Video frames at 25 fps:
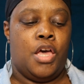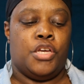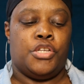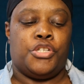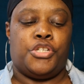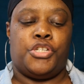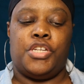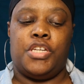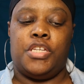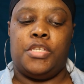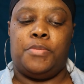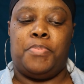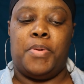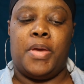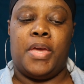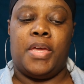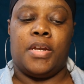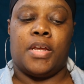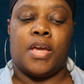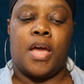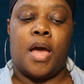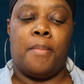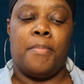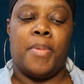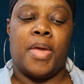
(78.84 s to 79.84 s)
She's
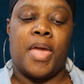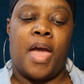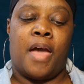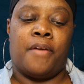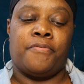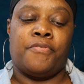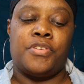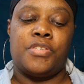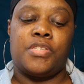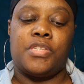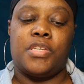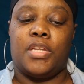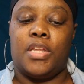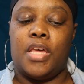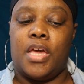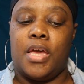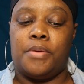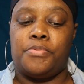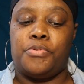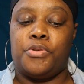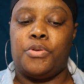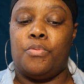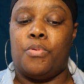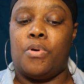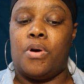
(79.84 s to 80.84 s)
been coming after
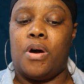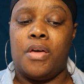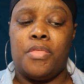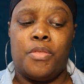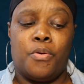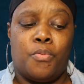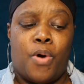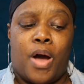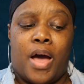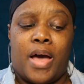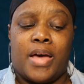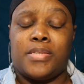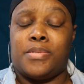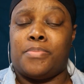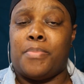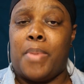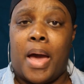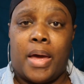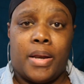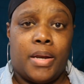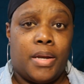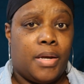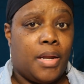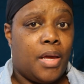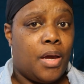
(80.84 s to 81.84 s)
celebs who were otherwise
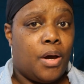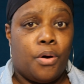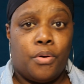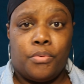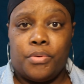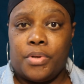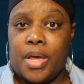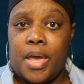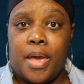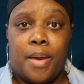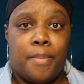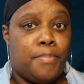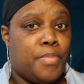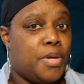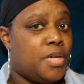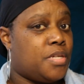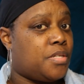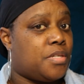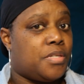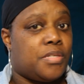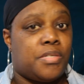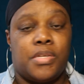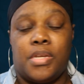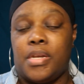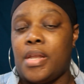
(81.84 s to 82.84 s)
minding their own damn
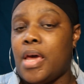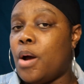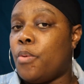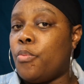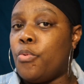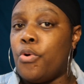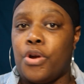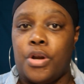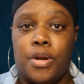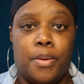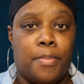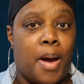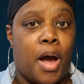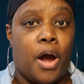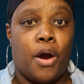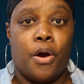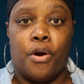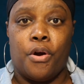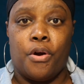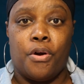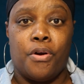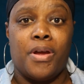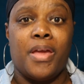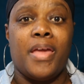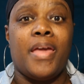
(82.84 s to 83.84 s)
business and not worrying about
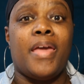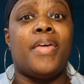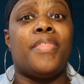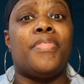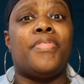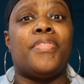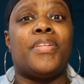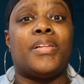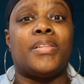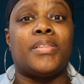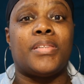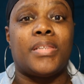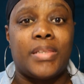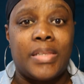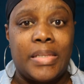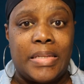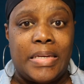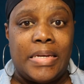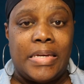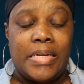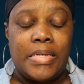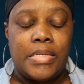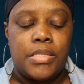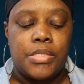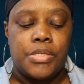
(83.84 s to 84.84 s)
her in the
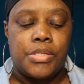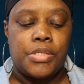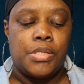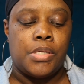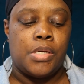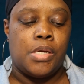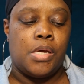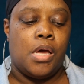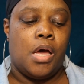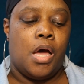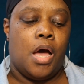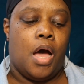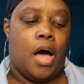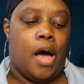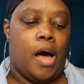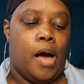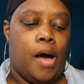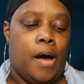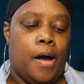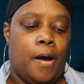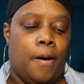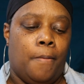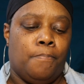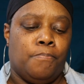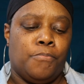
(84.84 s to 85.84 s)
least.
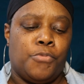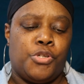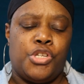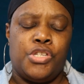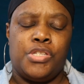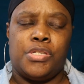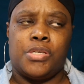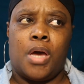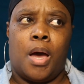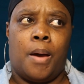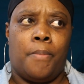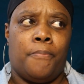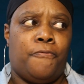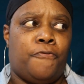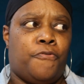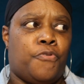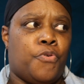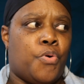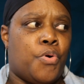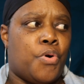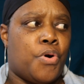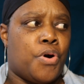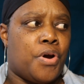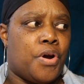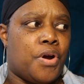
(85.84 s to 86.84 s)
She's come
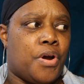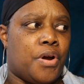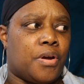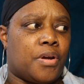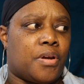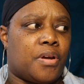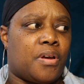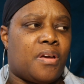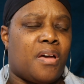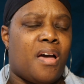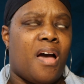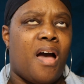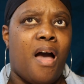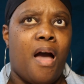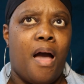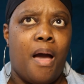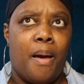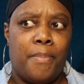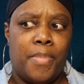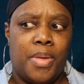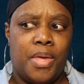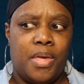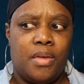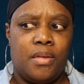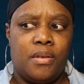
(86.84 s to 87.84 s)
for
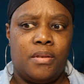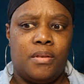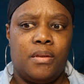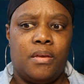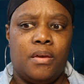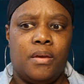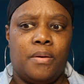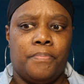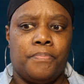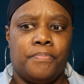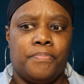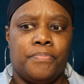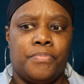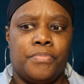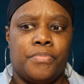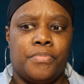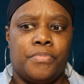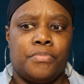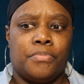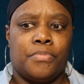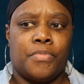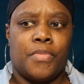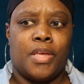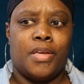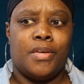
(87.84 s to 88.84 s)
Common.
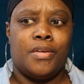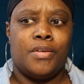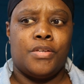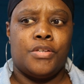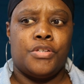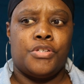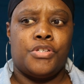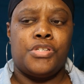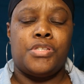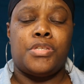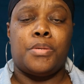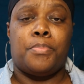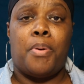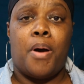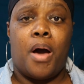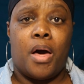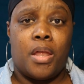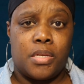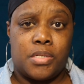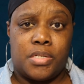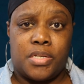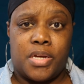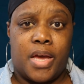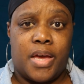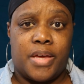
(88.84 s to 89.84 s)
She's
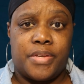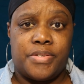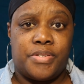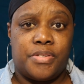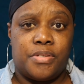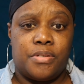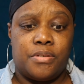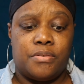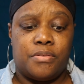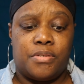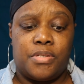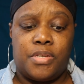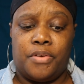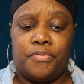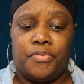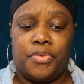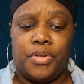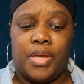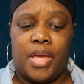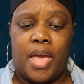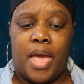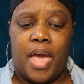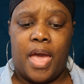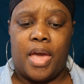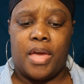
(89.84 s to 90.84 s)
apologized to
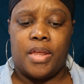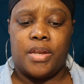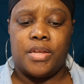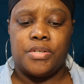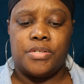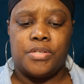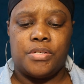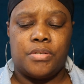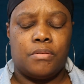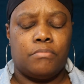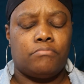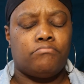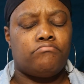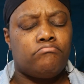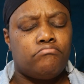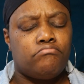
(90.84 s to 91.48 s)
Tiffany Haddish.